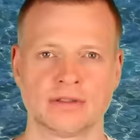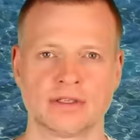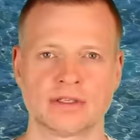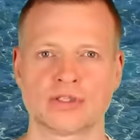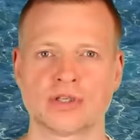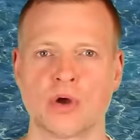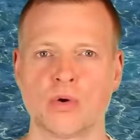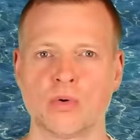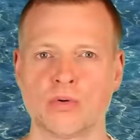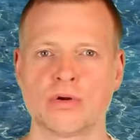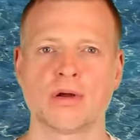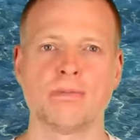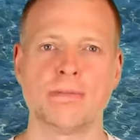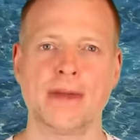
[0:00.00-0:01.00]
So
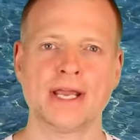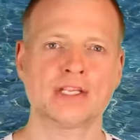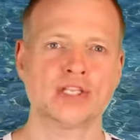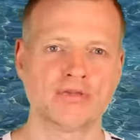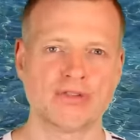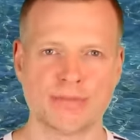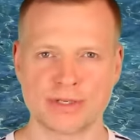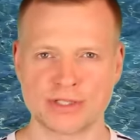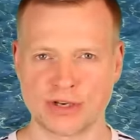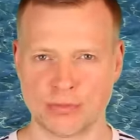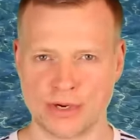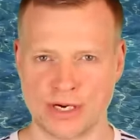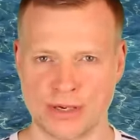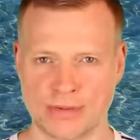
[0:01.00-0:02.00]
back to the
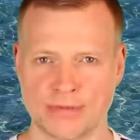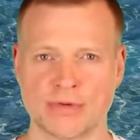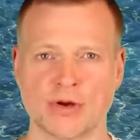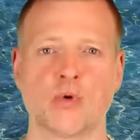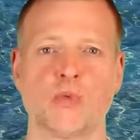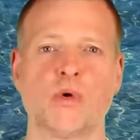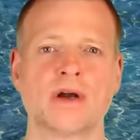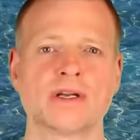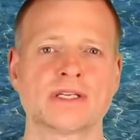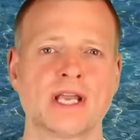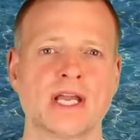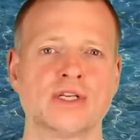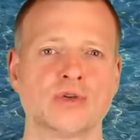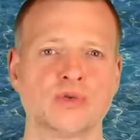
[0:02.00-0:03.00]
misery. What
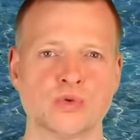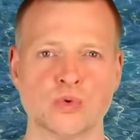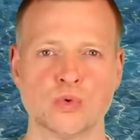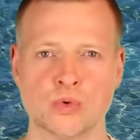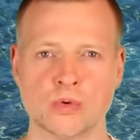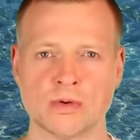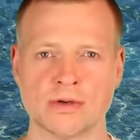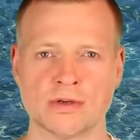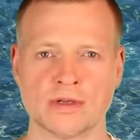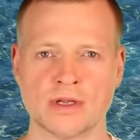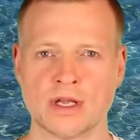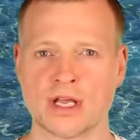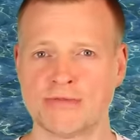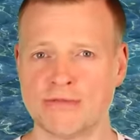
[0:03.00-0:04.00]
can you do?
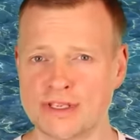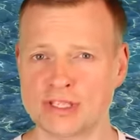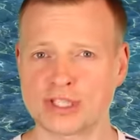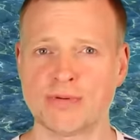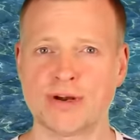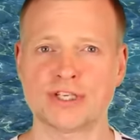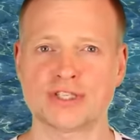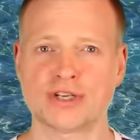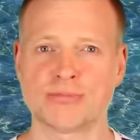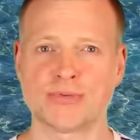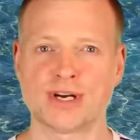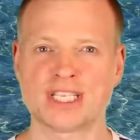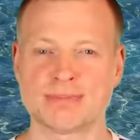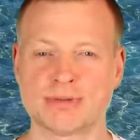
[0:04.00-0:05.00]
This question
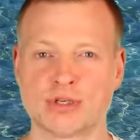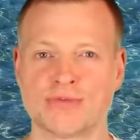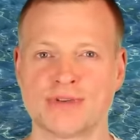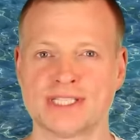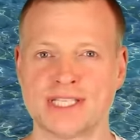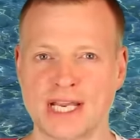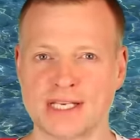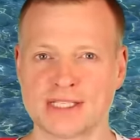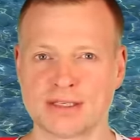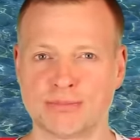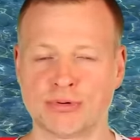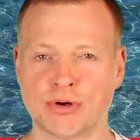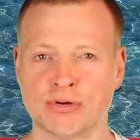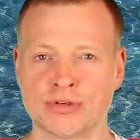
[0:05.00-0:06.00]
brings me to the second
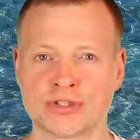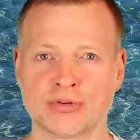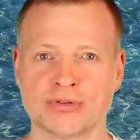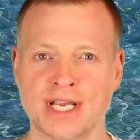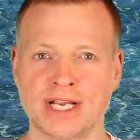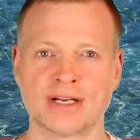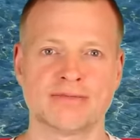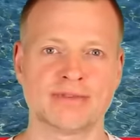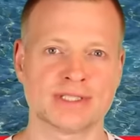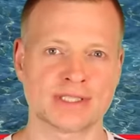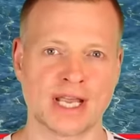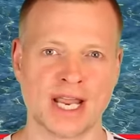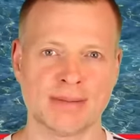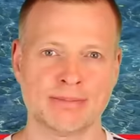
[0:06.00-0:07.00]
approach to tackle this
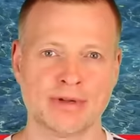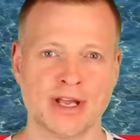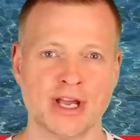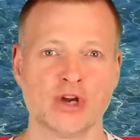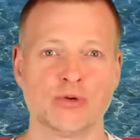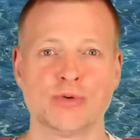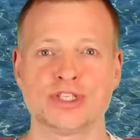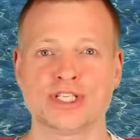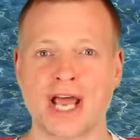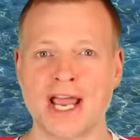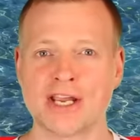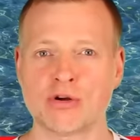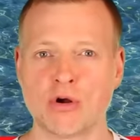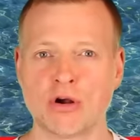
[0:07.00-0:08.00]
game, which
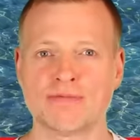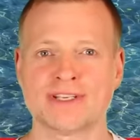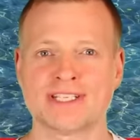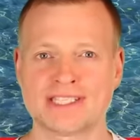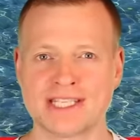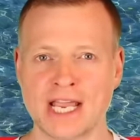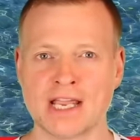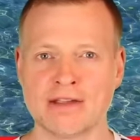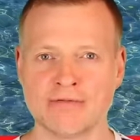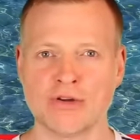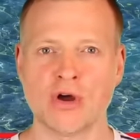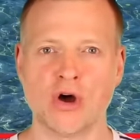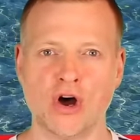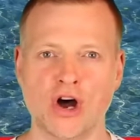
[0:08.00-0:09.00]
I call the safe
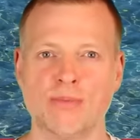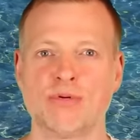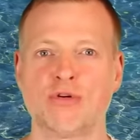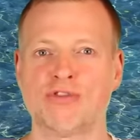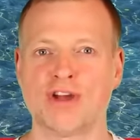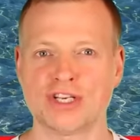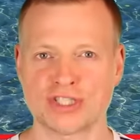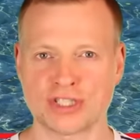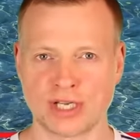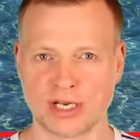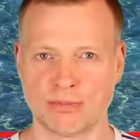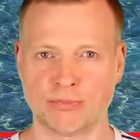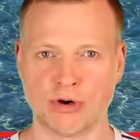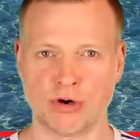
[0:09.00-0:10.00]
or professional
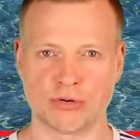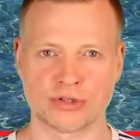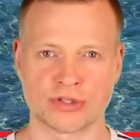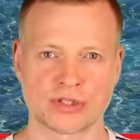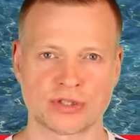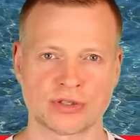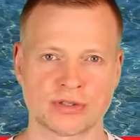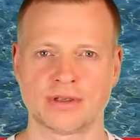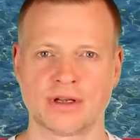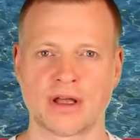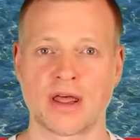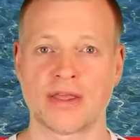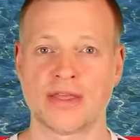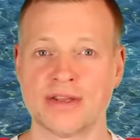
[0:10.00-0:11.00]
approach.
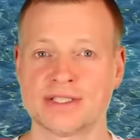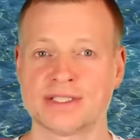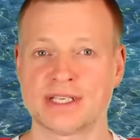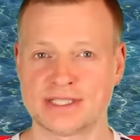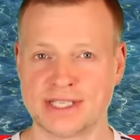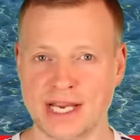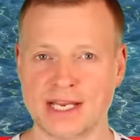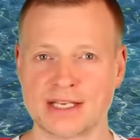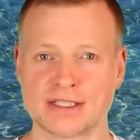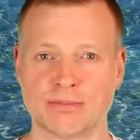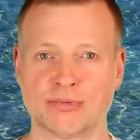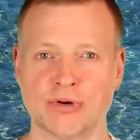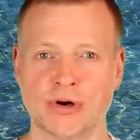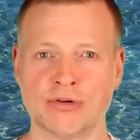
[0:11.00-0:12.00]
This second
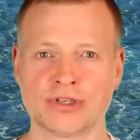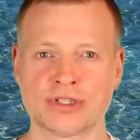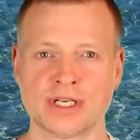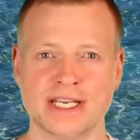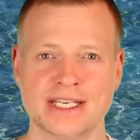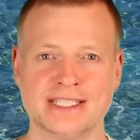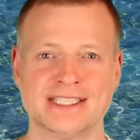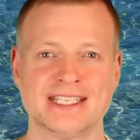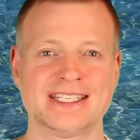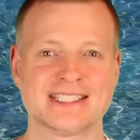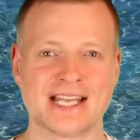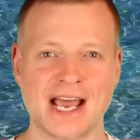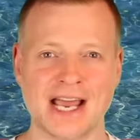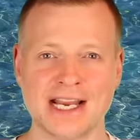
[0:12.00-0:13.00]
approach is
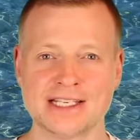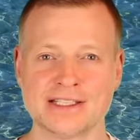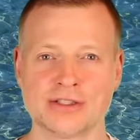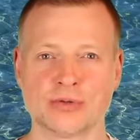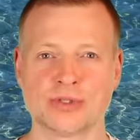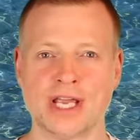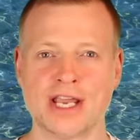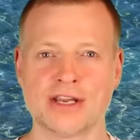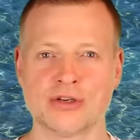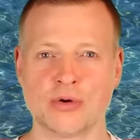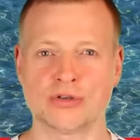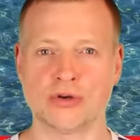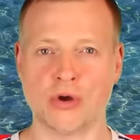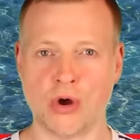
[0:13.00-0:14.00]
designed to take
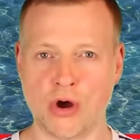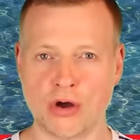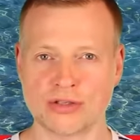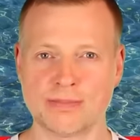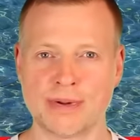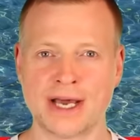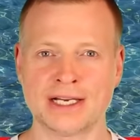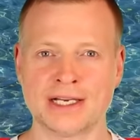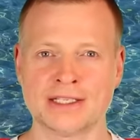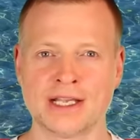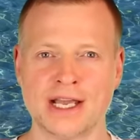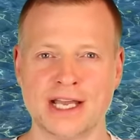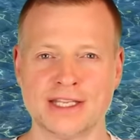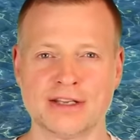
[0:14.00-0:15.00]
you on autopilot
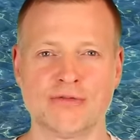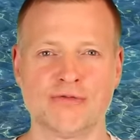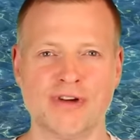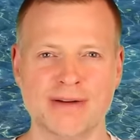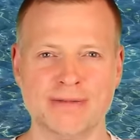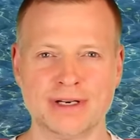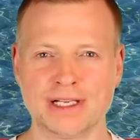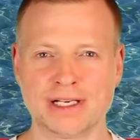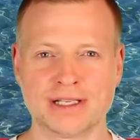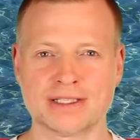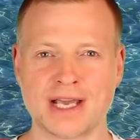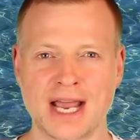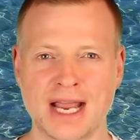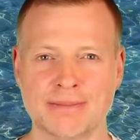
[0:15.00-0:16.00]
and in very little
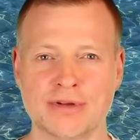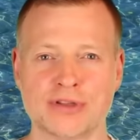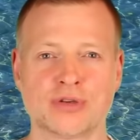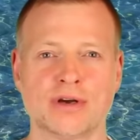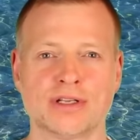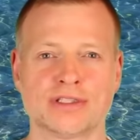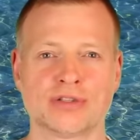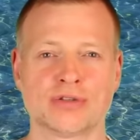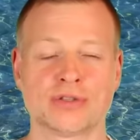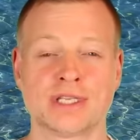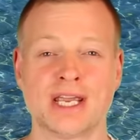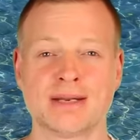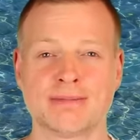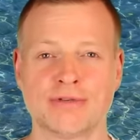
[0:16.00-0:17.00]
time towards a
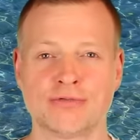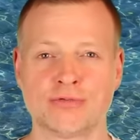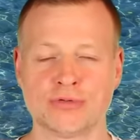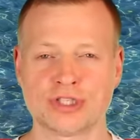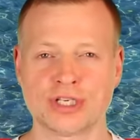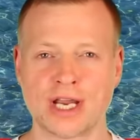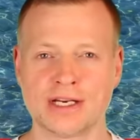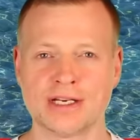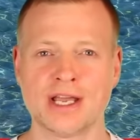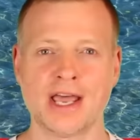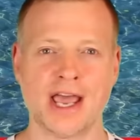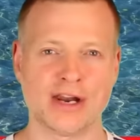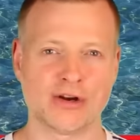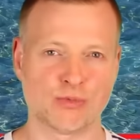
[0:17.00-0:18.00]
sustainable food chain
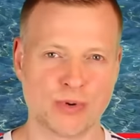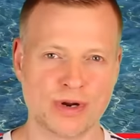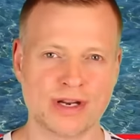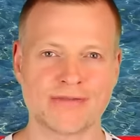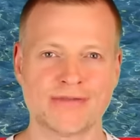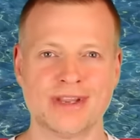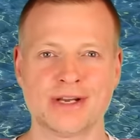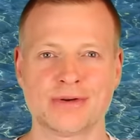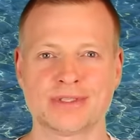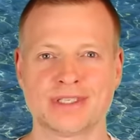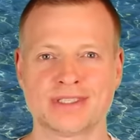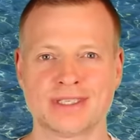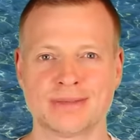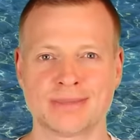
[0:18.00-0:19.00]
and winning the
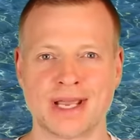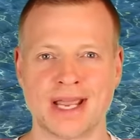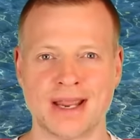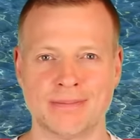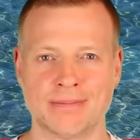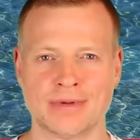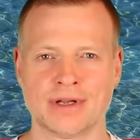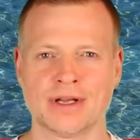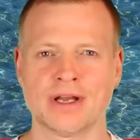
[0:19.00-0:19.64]
ecosystem game.